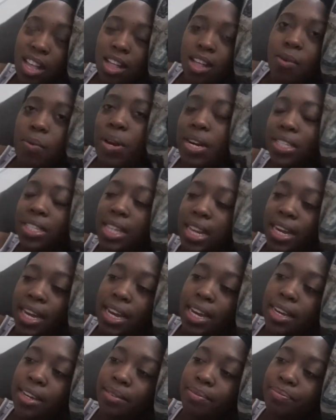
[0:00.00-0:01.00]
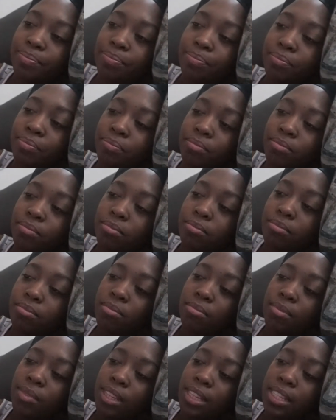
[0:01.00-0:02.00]
What is today?
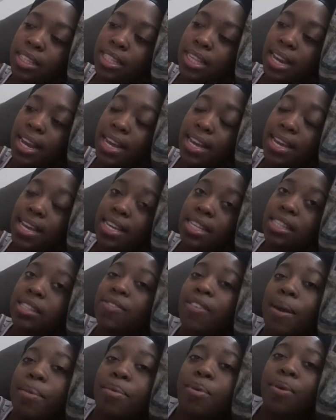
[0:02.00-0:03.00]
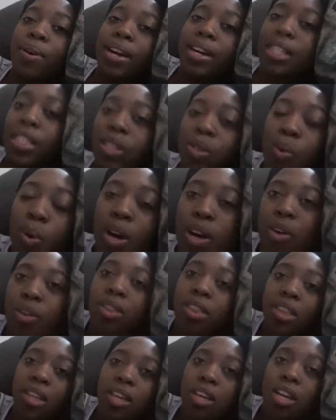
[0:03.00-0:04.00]
Today is February
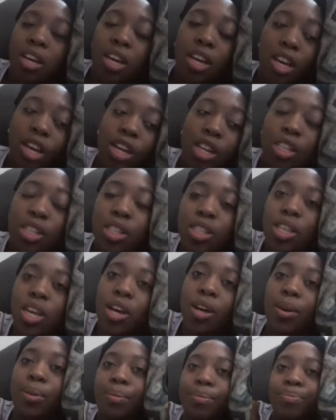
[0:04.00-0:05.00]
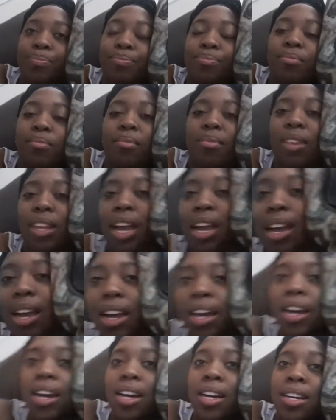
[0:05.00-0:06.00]
12th. So
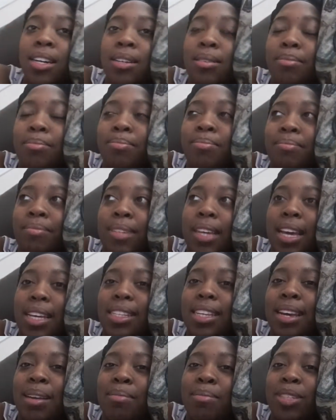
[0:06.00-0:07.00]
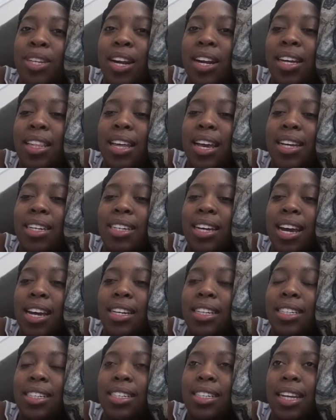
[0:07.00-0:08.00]
yes, I am starting that
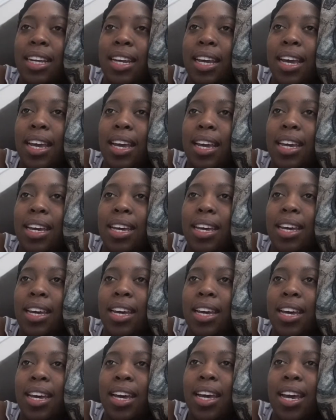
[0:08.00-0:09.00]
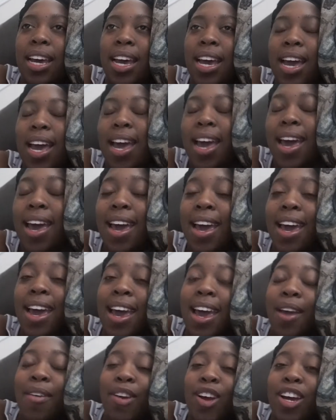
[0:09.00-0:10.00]
challenge today,
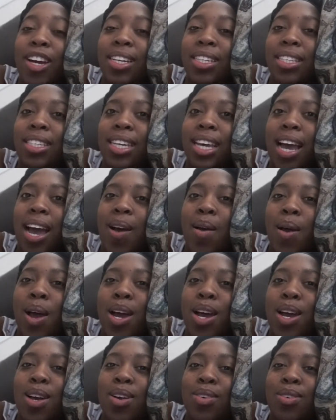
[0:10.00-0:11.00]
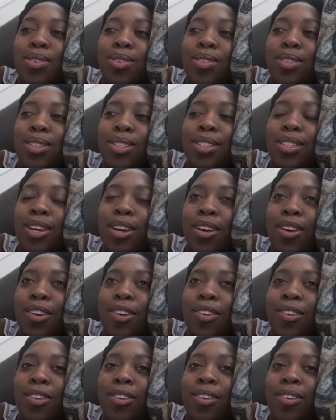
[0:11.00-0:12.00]
and we're gonna see how it goes.
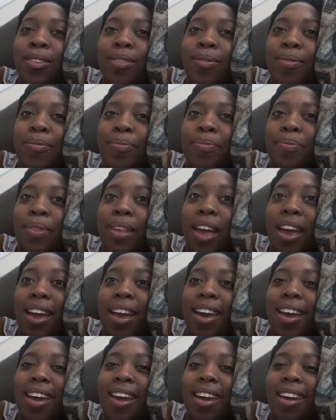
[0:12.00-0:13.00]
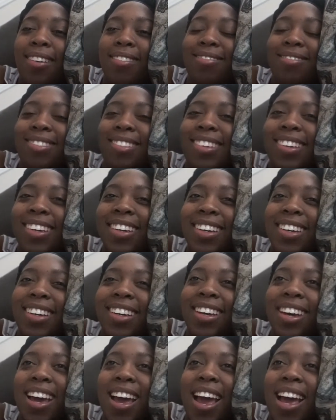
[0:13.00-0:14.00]
So yeah,
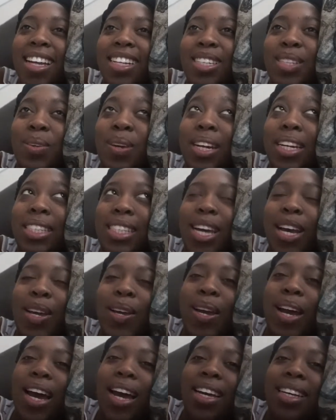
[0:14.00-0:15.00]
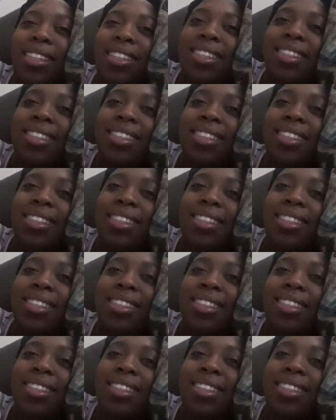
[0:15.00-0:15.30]
just wanted to tell you guys.